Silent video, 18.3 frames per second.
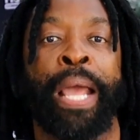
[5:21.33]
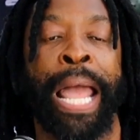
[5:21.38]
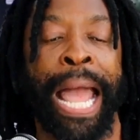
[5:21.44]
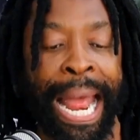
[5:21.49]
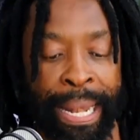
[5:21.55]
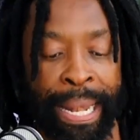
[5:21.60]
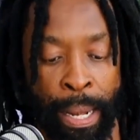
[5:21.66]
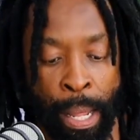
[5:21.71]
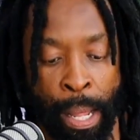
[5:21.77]

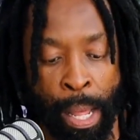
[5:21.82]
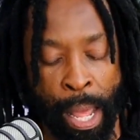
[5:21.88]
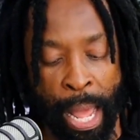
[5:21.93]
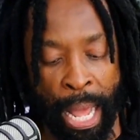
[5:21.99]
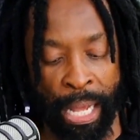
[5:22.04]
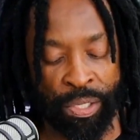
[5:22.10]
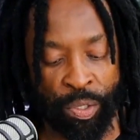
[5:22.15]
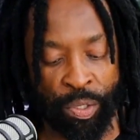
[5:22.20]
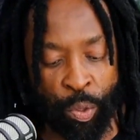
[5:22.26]
And
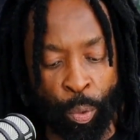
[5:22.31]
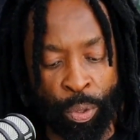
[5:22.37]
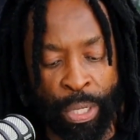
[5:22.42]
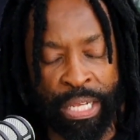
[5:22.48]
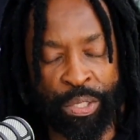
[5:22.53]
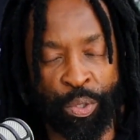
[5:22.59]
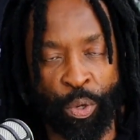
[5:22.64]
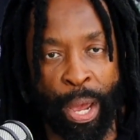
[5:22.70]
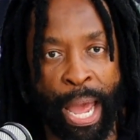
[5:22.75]
as soon
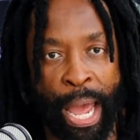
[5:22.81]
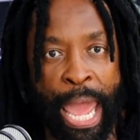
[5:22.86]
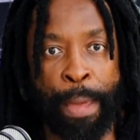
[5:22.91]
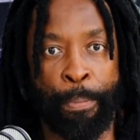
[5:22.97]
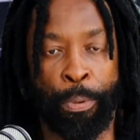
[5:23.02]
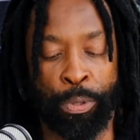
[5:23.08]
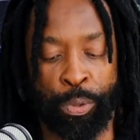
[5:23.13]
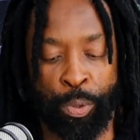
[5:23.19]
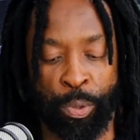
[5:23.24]
as you are
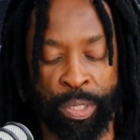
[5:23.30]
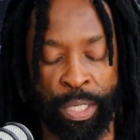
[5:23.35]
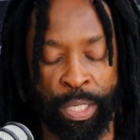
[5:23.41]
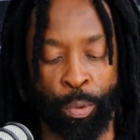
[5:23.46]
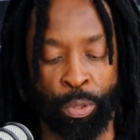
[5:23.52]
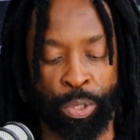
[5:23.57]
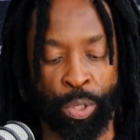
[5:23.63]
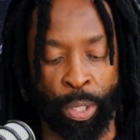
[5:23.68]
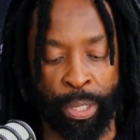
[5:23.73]
able to
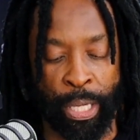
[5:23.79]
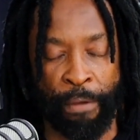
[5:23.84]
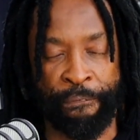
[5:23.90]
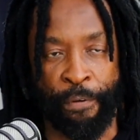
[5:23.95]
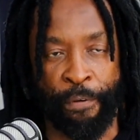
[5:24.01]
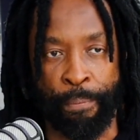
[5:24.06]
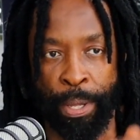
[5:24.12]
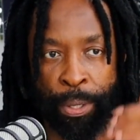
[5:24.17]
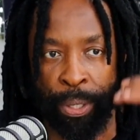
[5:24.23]
see, okay,
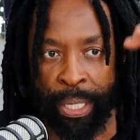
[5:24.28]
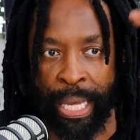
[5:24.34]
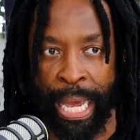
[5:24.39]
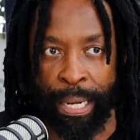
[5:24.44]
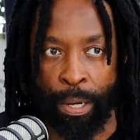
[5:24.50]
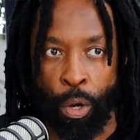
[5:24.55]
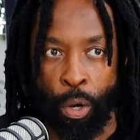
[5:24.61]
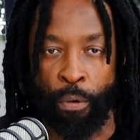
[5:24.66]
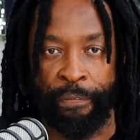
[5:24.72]
for me to
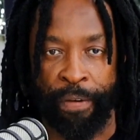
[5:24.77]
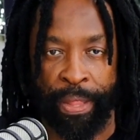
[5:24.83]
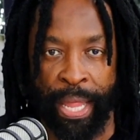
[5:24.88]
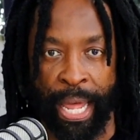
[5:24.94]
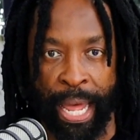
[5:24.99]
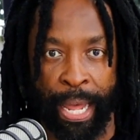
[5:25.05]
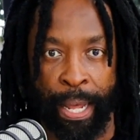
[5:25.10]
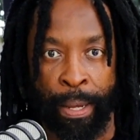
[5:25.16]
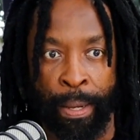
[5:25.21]
get over
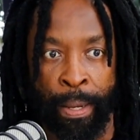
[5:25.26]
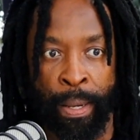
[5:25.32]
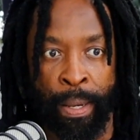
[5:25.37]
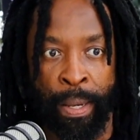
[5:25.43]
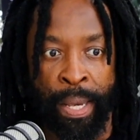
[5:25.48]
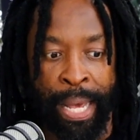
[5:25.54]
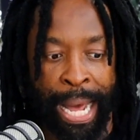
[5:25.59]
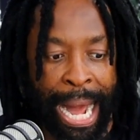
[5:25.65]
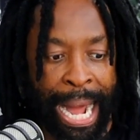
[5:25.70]
there,
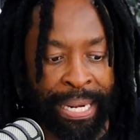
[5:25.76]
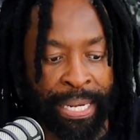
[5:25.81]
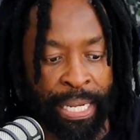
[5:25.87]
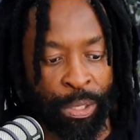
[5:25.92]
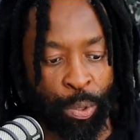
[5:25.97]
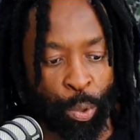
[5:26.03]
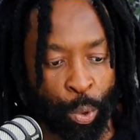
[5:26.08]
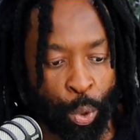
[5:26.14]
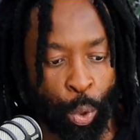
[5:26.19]
I
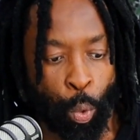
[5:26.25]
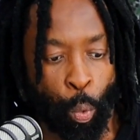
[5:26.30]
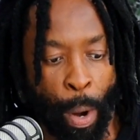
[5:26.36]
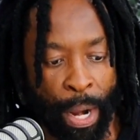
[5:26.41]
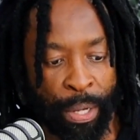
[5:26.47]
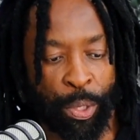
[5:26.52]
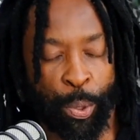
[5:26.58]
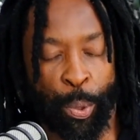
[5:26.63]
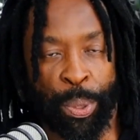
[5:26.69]
need to do
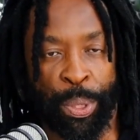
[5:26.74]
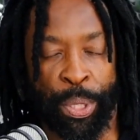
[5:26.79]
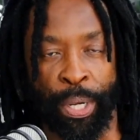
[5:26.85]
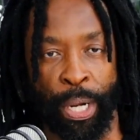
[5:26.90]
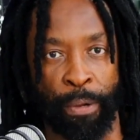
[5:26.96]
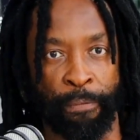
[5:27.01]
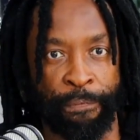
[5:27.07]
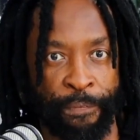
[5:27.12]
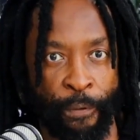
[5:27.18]
1, 2,
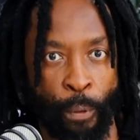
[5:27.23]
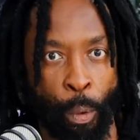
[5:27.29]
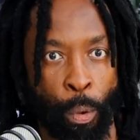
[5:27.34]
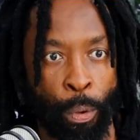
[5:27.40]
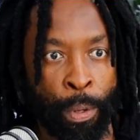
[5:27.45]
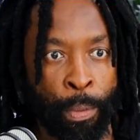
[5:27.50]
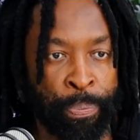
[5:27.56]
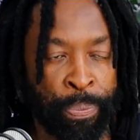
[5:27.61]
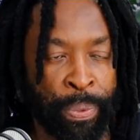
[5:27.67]
3, and 4.